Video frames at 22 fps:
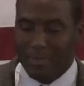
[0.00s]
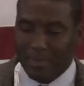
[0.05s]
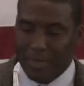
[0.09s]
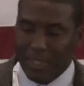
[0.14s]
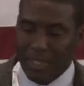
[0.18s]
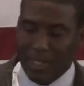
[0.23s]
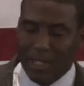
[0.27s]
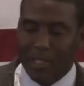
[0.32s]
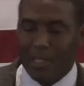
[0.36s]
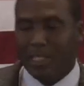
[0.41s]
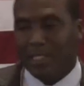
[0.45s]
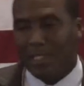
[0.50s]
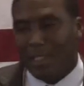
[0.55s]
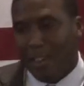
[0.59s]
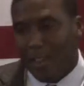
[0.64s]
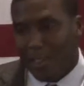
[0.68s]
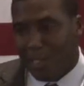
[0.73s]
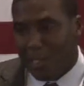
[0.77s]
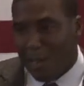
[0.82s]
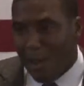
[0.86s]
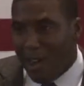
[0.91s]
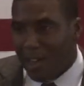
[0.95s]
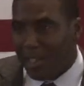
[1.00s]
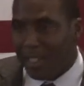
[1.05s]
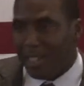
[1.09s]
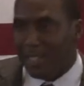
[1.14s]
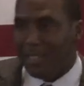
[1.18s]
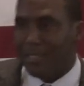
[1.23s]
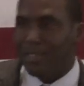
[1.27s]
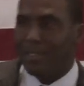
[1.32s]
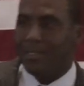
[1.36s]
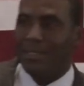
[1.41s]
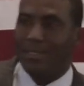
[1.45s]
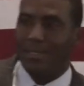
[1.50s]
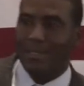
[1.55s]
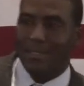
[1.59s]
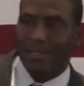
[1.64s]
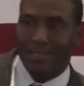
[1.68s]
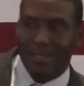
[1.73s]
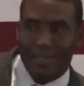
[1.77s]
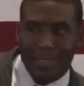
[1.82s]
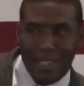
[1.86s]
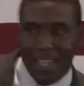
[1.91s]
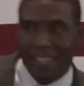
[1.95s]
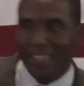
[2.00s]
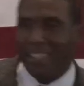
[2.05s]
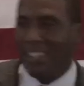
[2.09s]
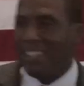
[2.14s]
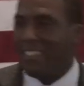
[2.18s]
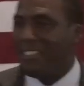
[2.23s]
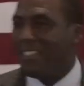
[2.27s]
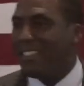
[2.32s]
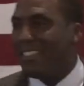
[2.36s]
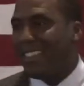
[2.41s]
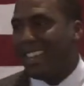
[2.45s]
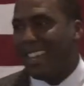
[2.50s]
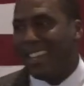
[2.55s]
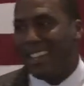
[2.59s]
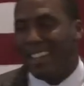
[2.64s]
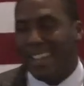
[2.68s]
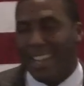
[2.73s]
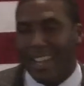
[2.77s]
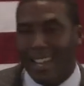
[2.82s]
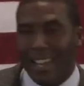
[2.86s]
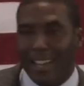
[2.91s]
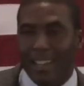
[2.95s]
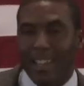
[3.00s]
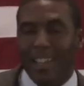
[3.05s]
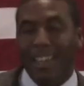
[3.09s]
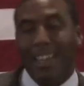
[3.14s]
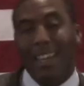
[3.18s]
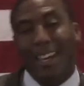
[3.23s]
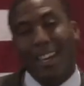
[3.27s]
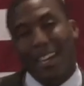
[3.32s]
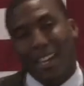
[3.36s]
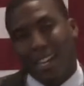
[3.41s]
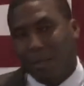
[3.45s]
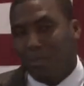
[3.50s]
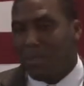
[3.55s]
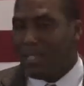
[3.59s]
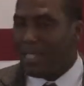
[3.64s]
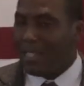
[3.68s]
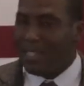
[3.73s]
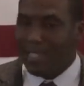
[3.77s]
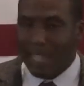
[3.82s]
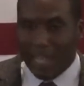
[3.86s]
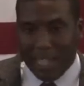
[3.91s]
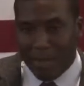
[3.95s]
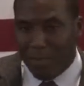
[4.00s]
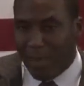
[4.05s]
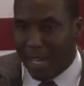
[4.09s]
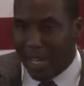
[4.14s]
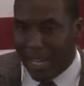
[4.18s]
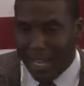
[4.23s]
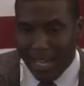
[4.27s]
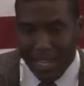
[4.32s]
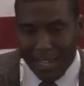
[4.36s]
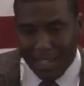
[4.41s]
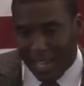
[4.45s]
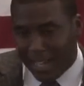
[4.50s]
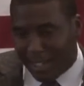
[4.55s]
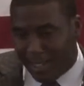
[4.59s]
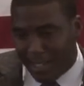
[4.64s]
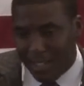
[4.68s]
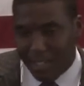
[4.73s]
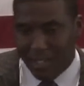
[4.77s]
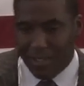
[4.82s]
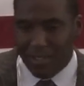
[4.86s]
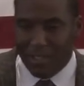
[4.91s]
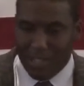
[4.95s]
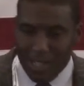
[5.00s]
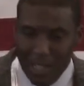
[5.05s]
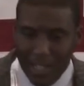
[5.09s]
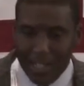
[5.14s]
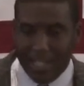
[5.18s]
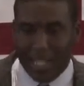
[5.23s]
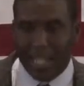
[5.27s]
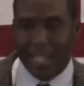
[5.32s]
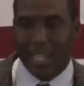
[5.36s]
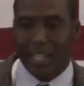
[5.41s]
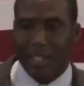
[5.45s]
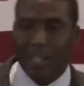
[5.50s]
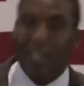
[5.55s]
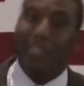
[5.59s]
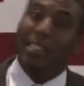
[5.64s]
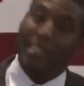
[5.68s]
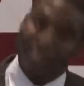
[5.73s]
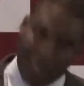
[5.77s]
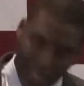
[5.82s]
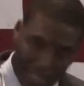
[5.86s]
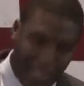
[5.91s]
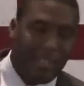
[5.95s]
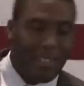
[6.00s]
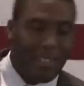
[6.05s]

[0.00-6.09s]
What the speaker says: you know, he started talking, saying this and saying that, and I'm just shaking my head like a, you know, a young kid does. Yeah,